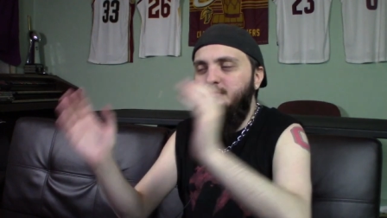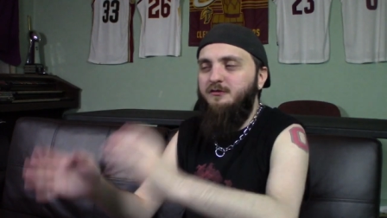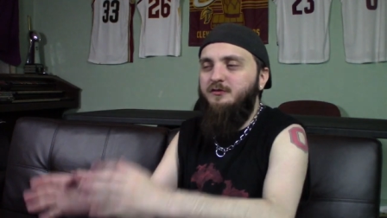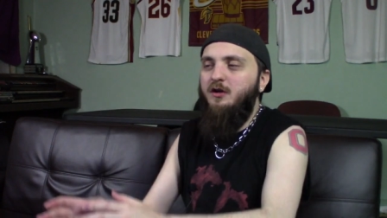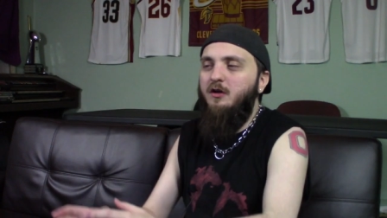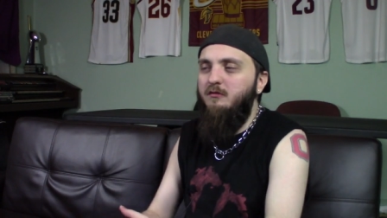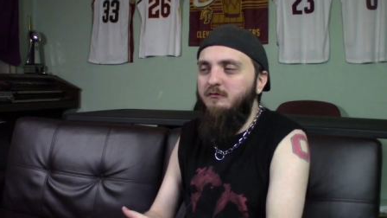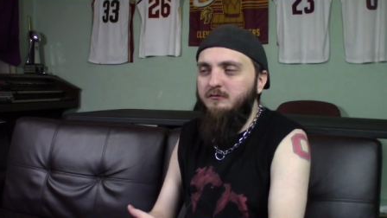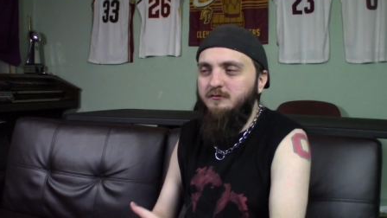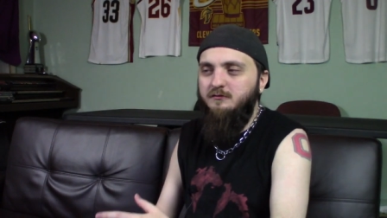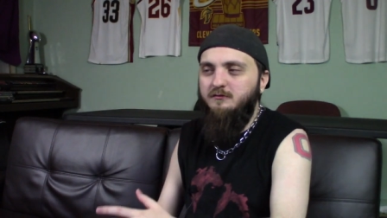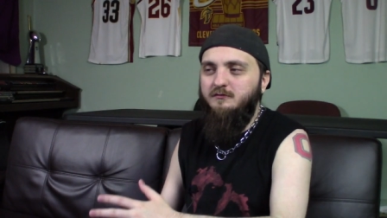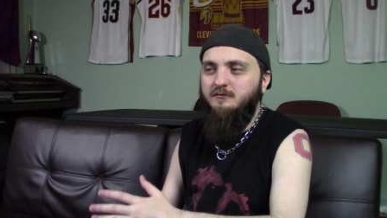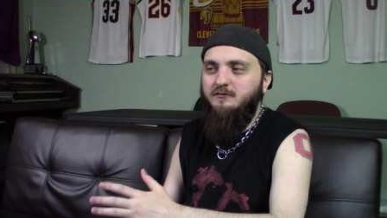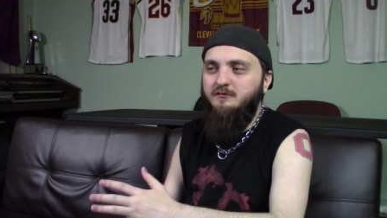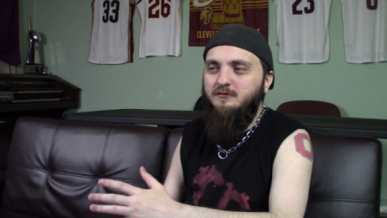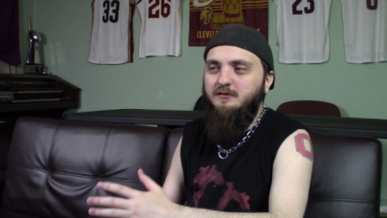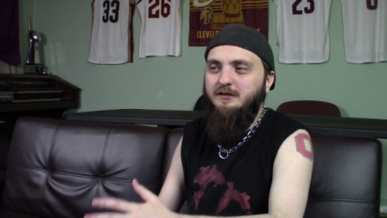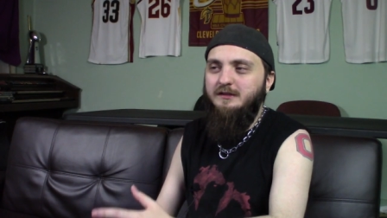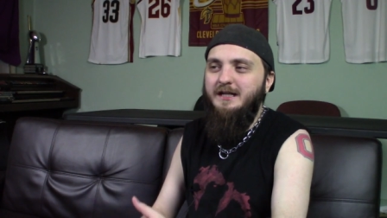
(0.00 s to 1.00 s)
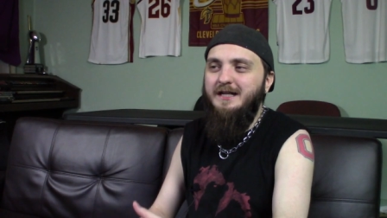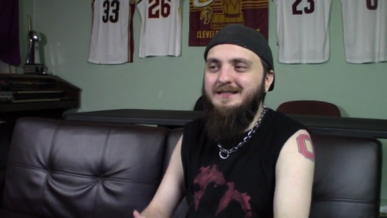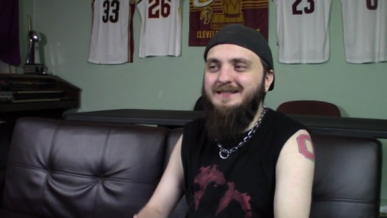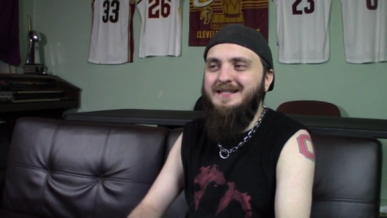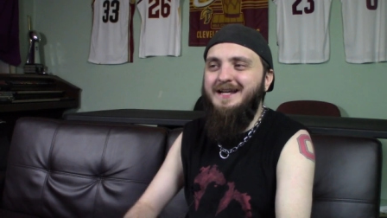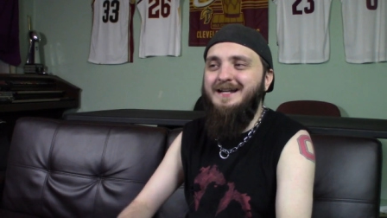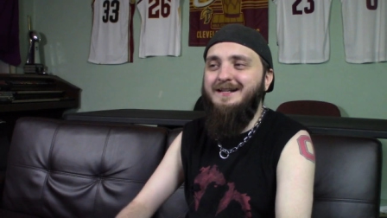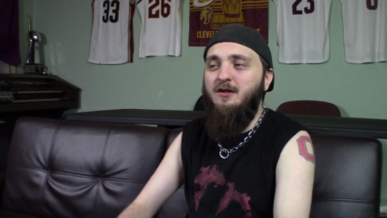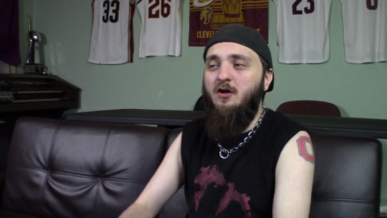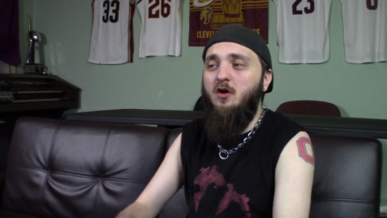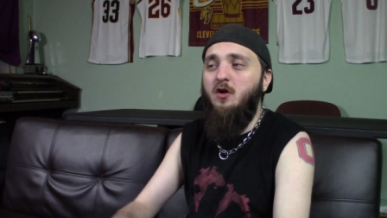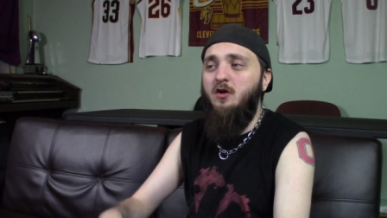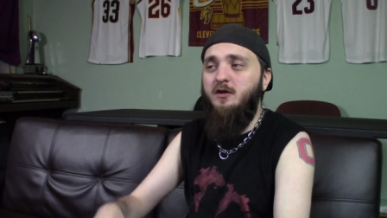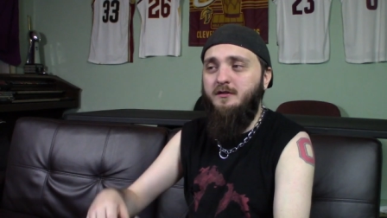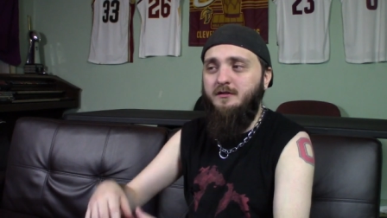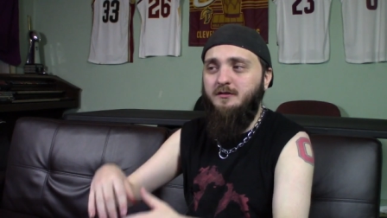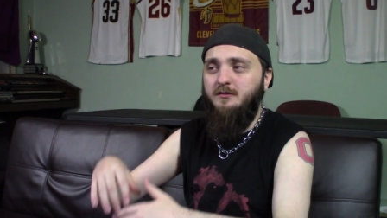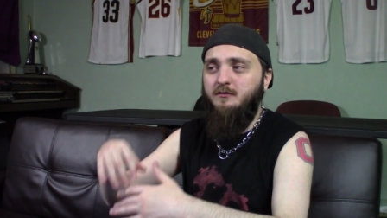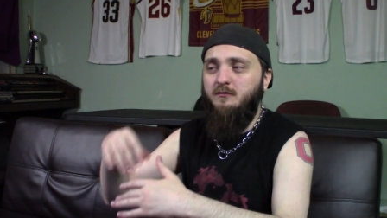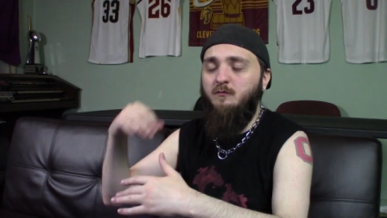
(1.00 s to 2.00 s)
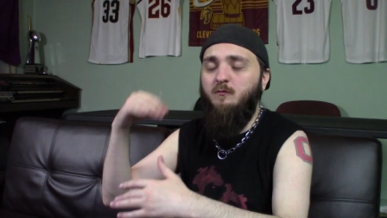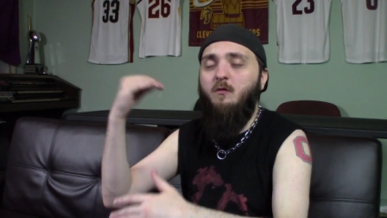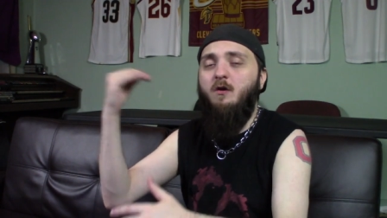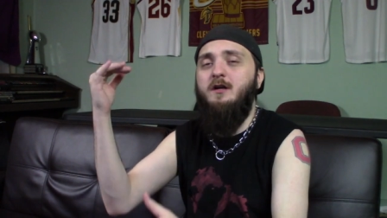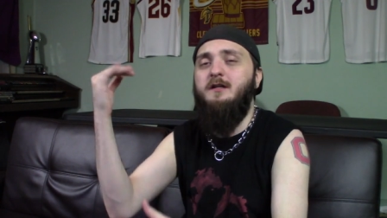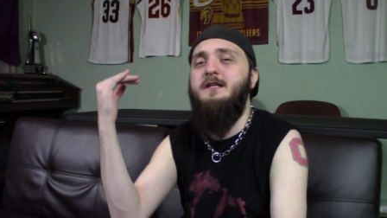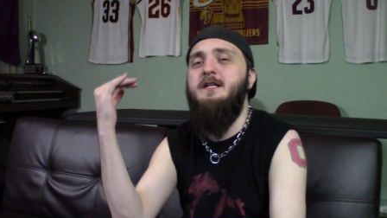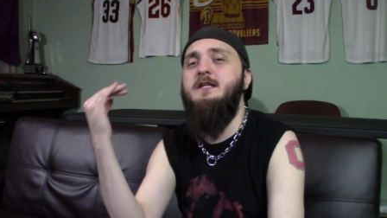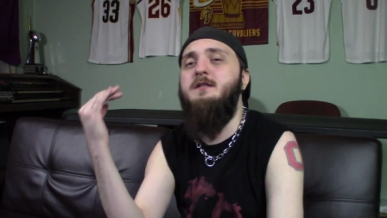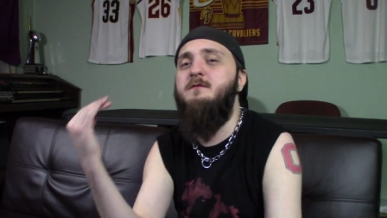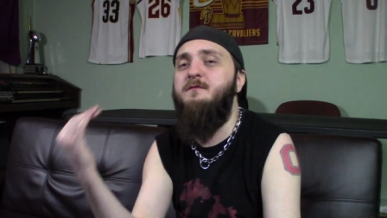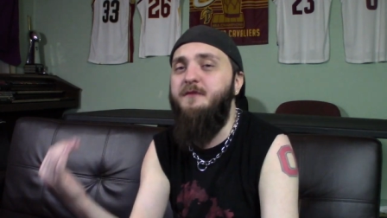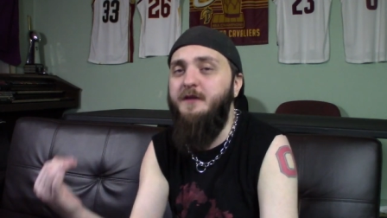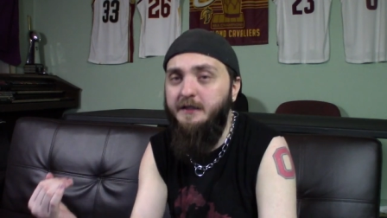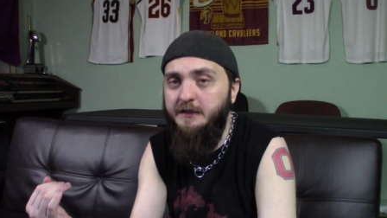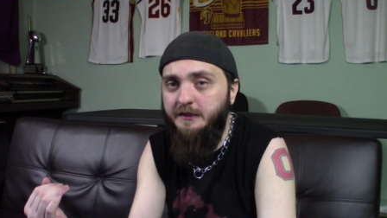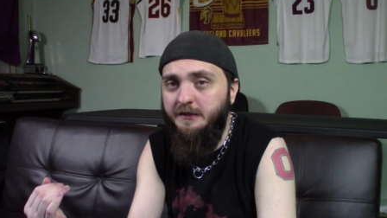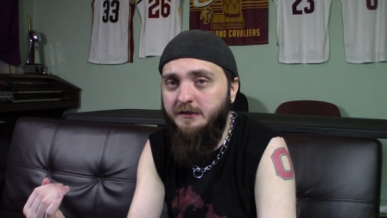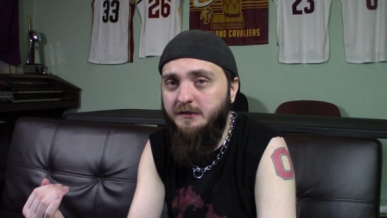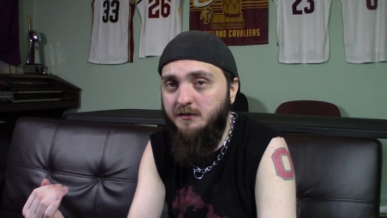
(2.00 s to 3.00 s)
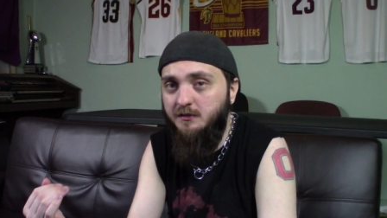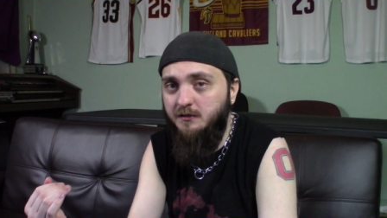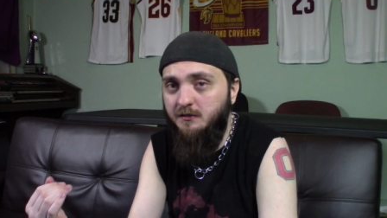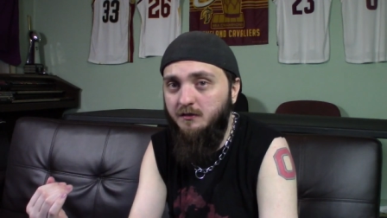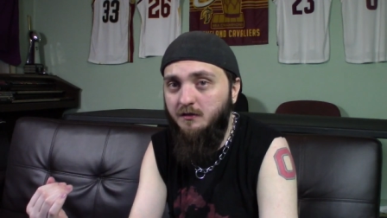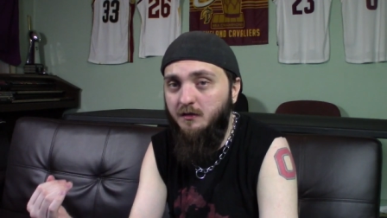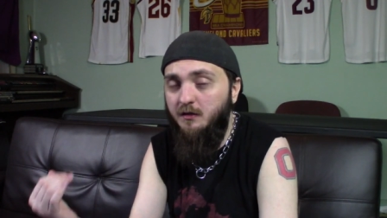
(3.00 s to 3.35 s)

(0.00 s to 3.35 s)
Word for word: don't let that hurt Joaquin Phoenix.